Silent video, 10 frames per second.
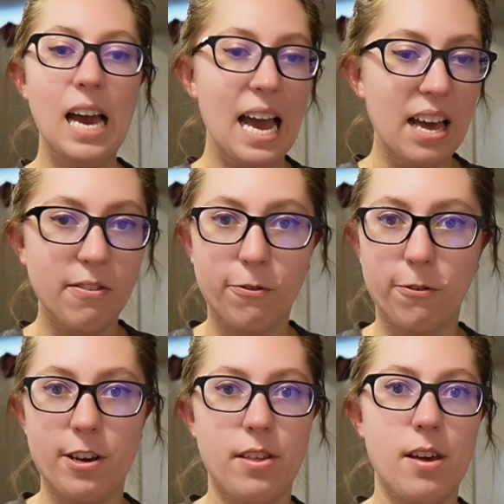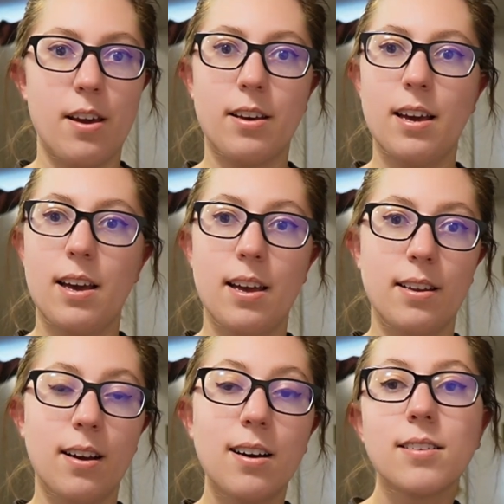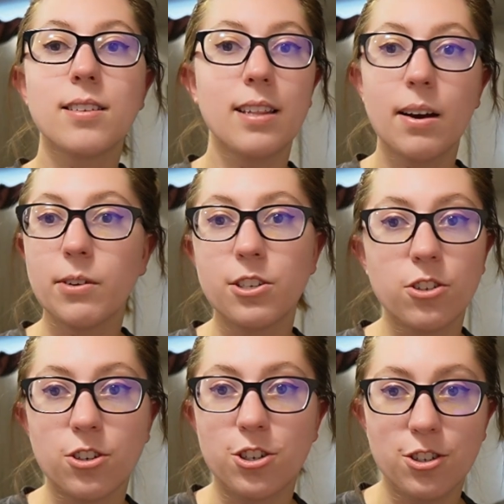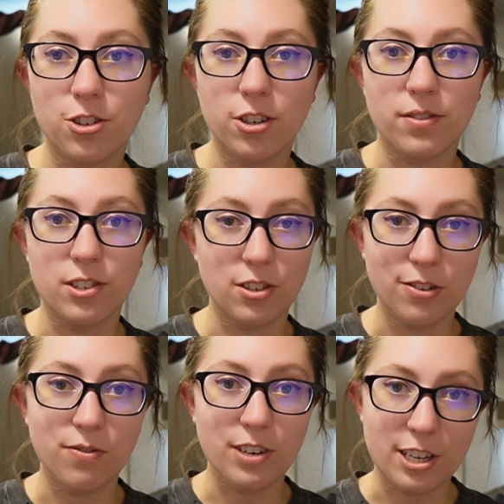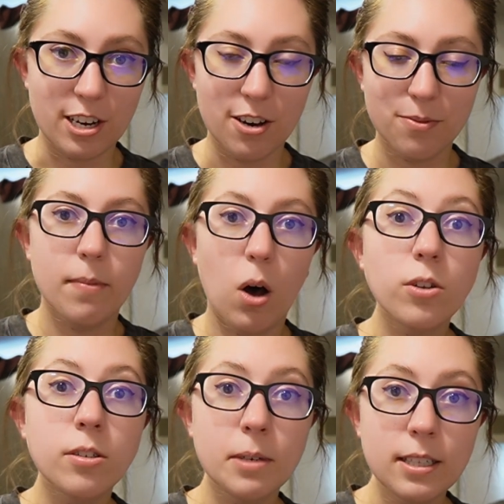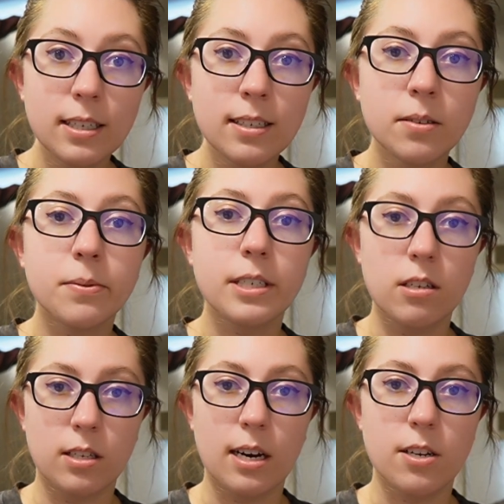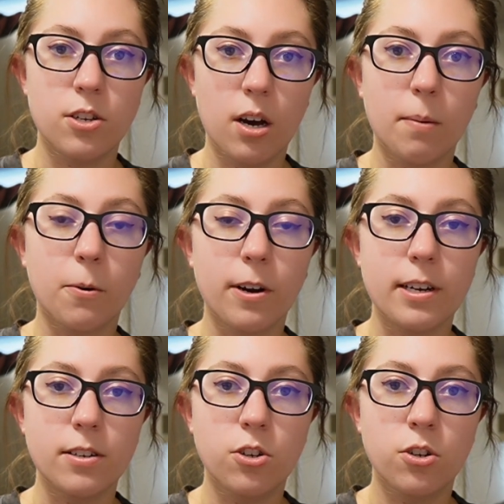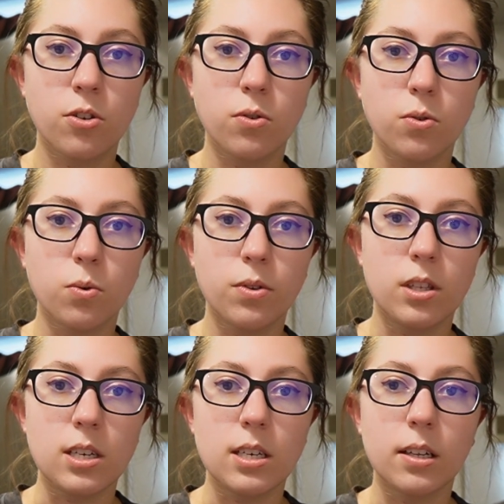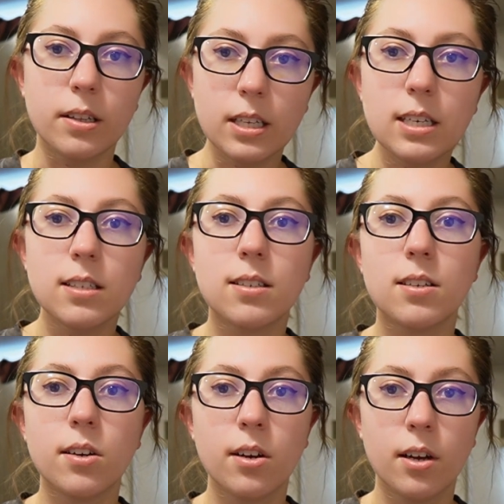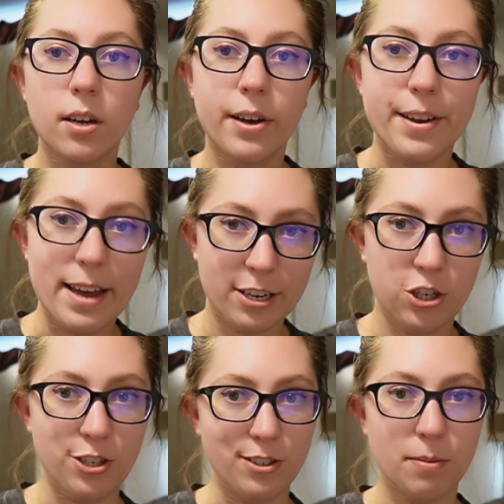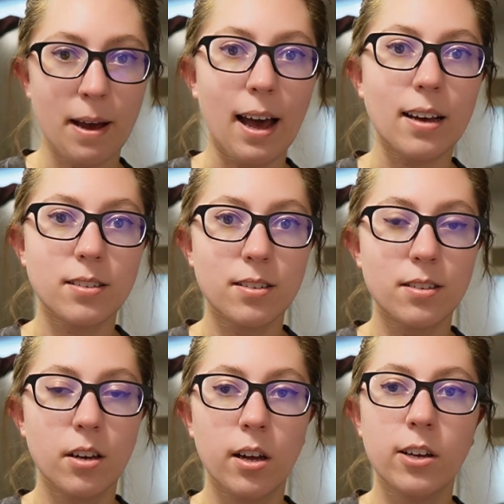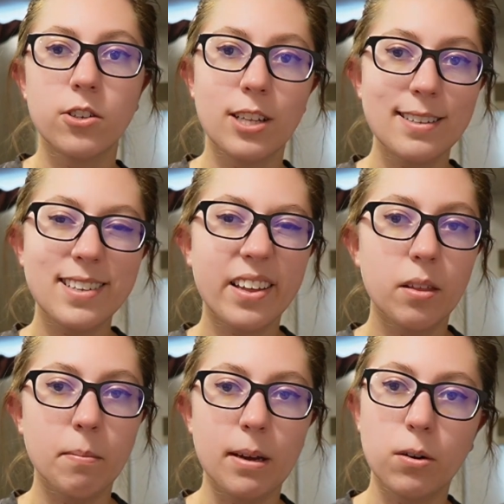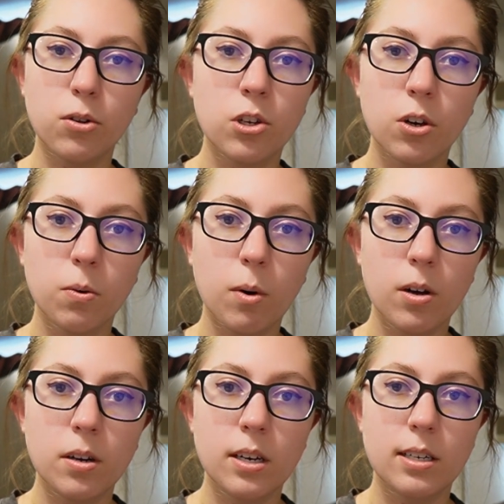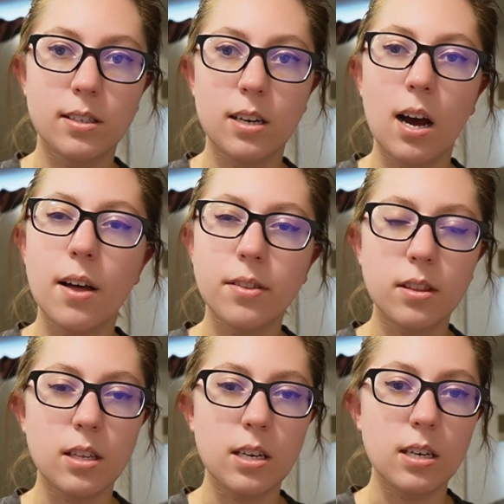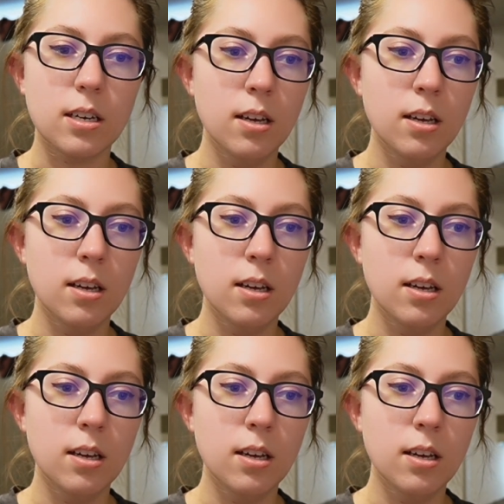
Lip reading: everything. And honestly, that research deserves its own video. Ultimately, we decided to upgrade to the Elite Connections Pass. So that's like the middle tier one. It's not the